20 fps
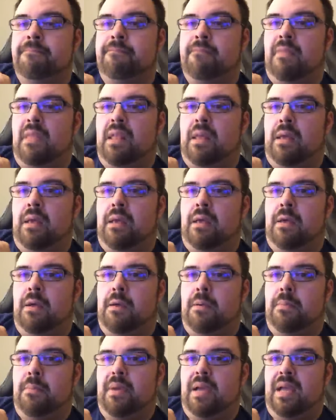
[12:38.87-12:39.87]

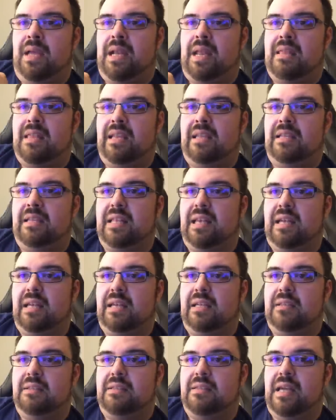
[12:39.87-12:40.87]
And I think that
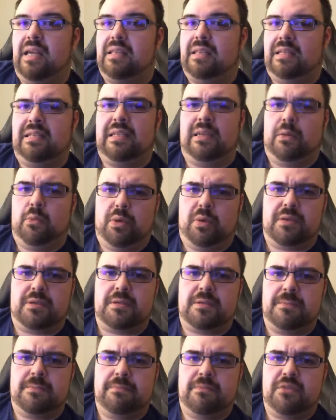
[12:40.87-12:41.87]
it
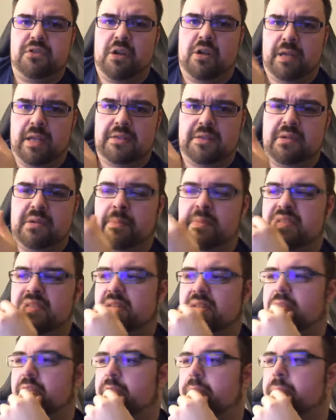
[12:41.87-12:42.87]
works. So that's what I'm gonna
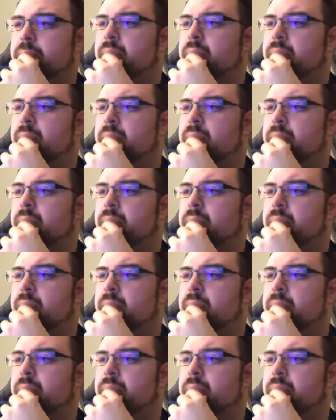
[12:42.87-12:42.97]
stick to do.